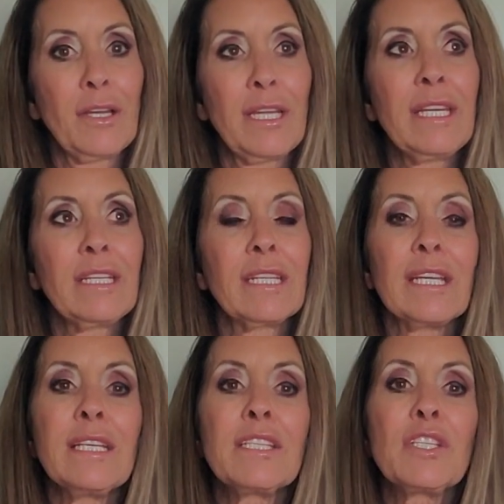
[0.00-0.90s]
it
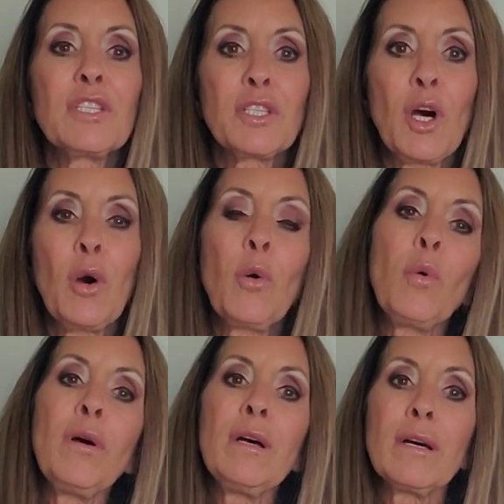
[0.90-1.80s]
is
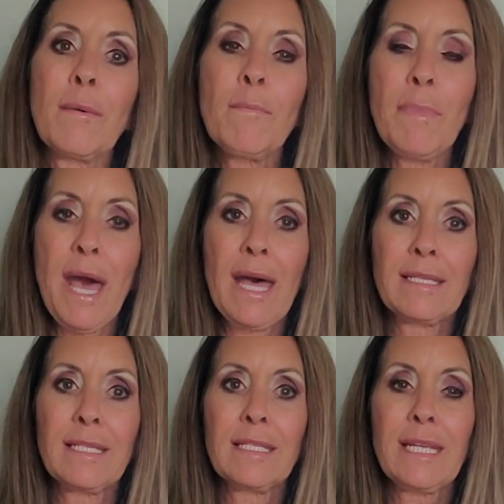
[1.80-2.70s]
so
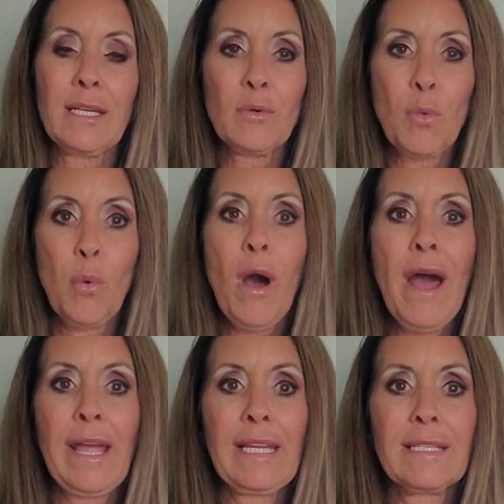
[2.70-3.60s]
best and
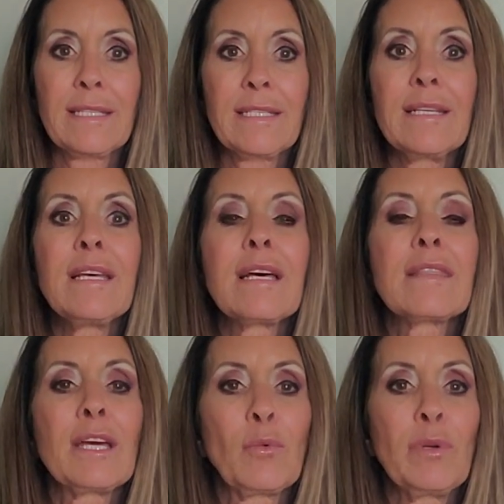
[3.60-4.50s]
wise
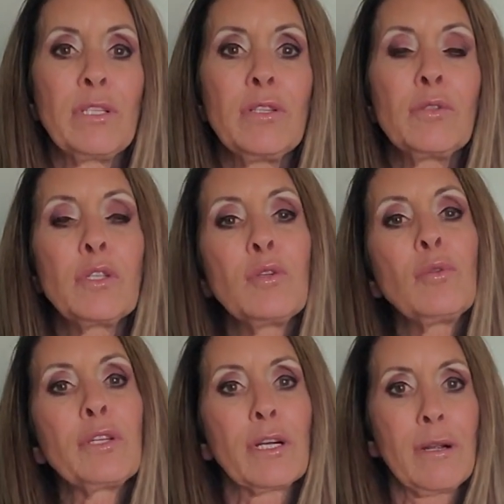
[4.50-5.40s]
that when you do
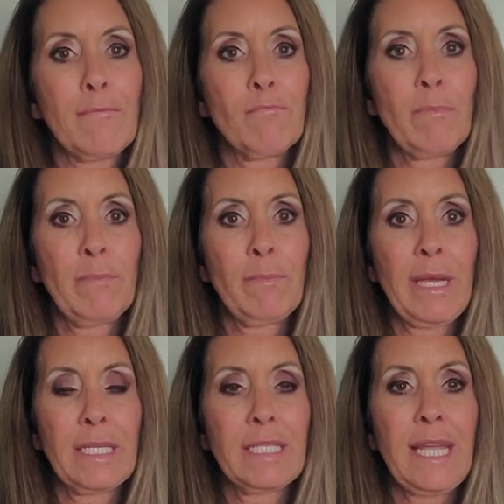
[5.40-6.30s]
your
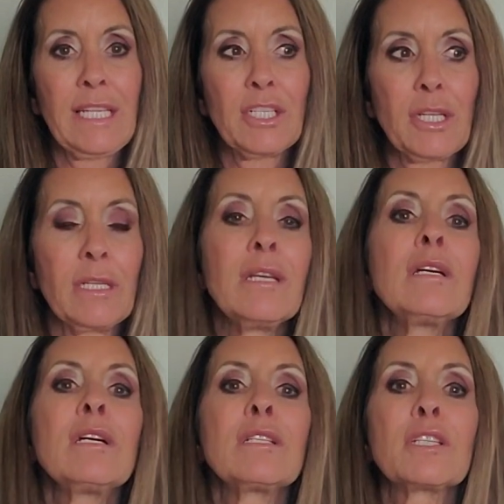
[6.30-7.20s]
meditation
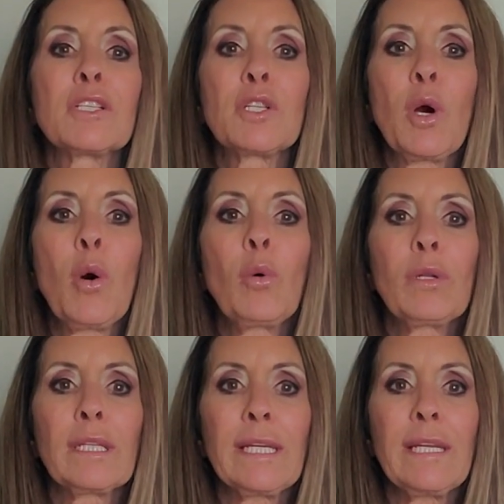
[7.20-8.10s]
to
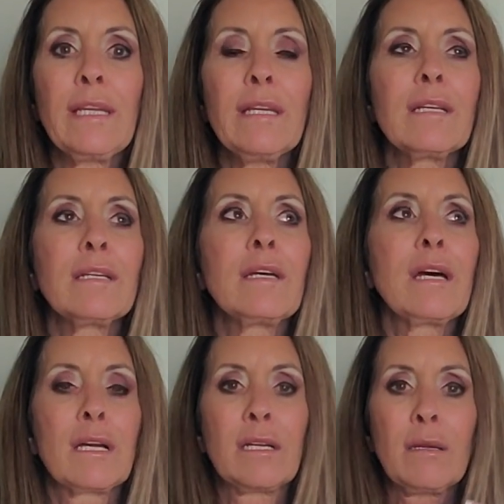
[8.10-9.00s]
totally
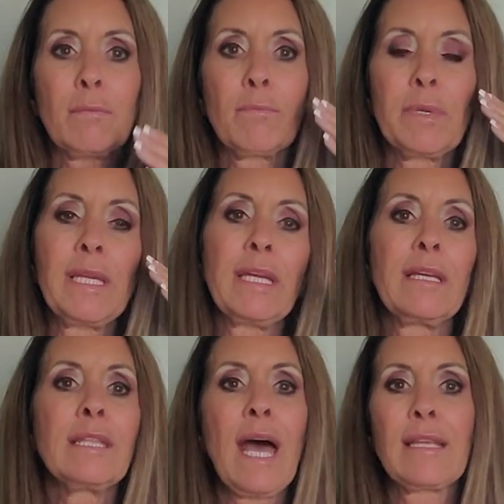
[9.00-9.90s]
be
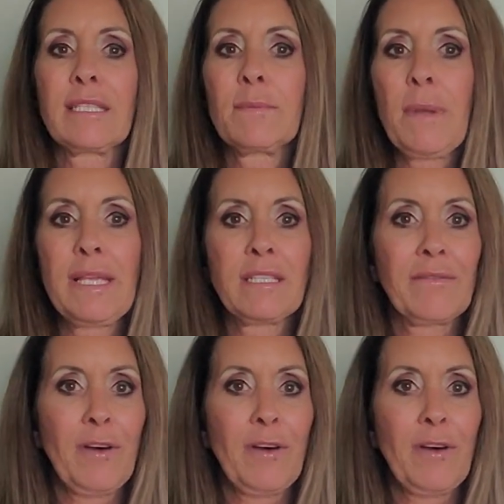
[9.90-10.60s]
in that space of